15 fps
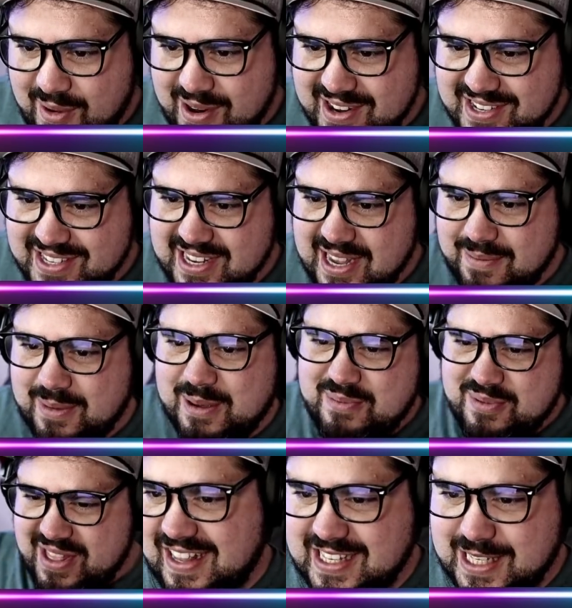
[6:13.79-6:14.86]
I want to sum up
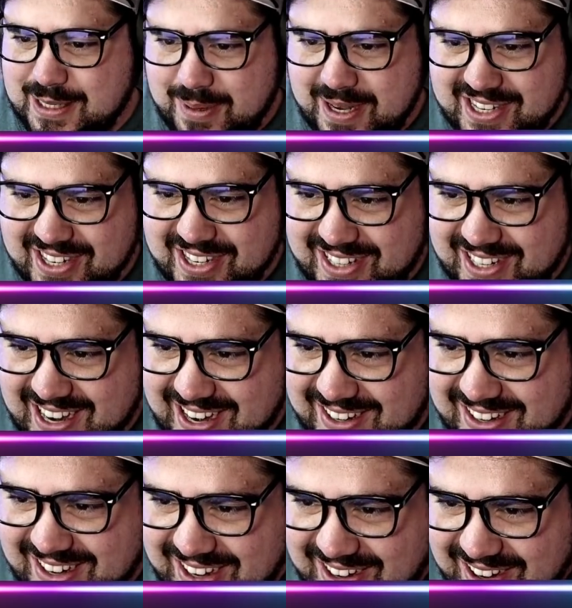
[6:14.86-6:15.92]
that speech at the
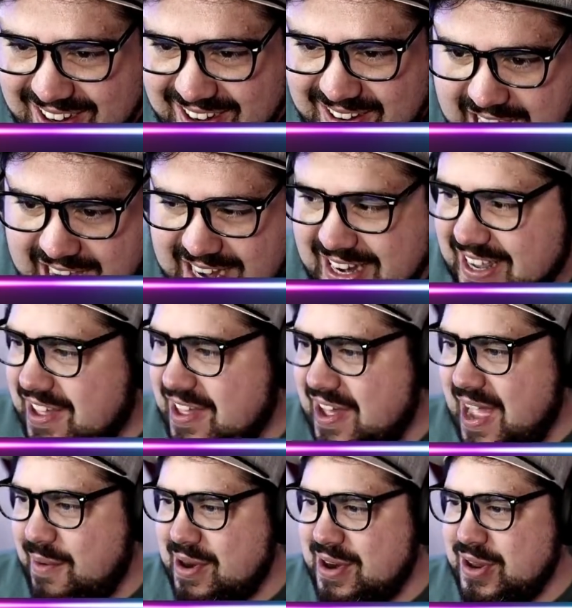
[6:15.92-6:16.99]
end there, and
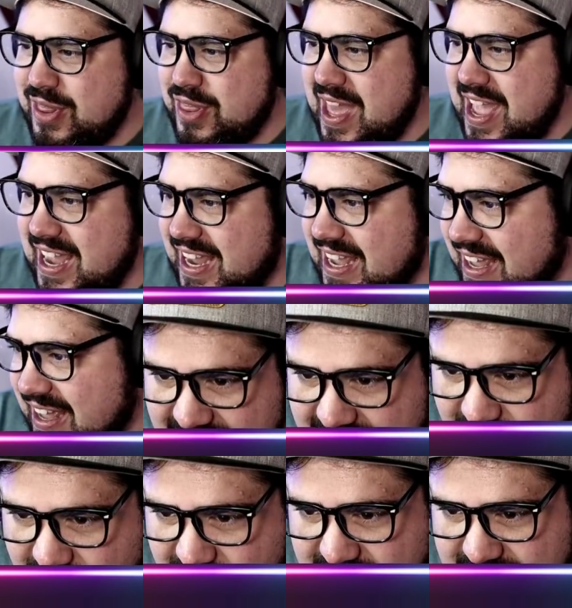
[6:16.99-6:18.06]
I want to thank
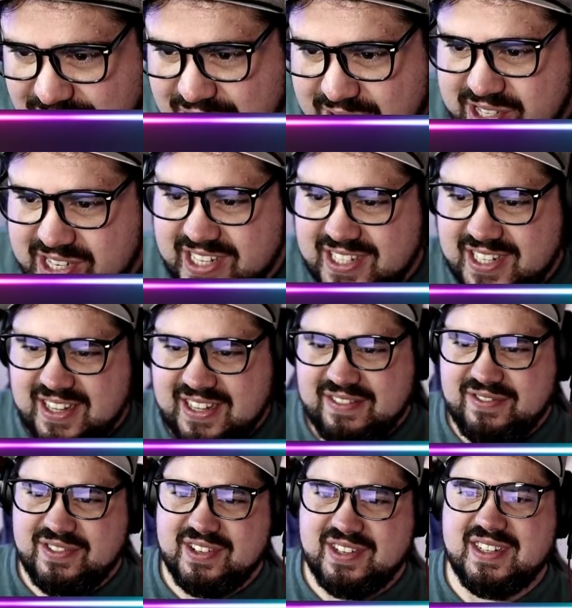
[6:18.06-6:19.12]
Iori
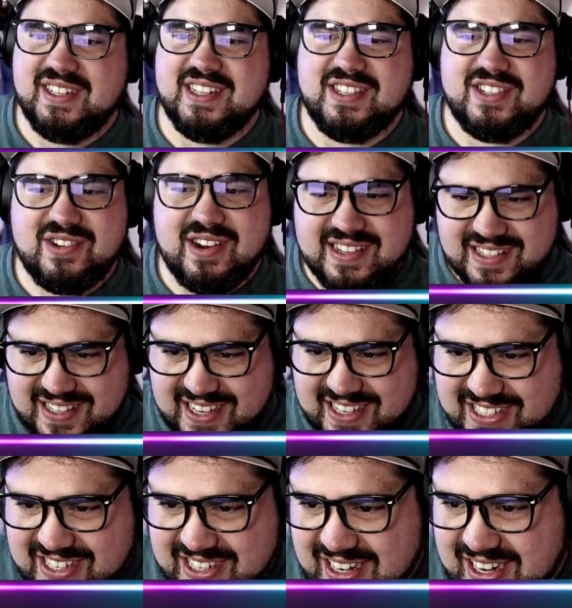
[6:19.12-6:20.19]
Fujita for this
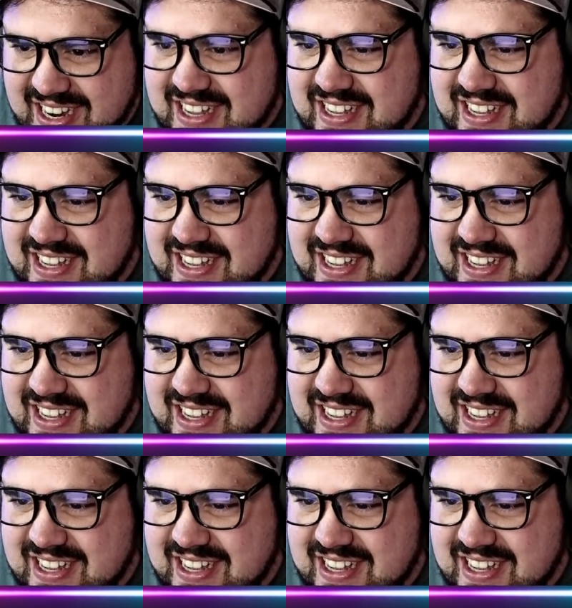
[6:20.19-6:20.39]
translation.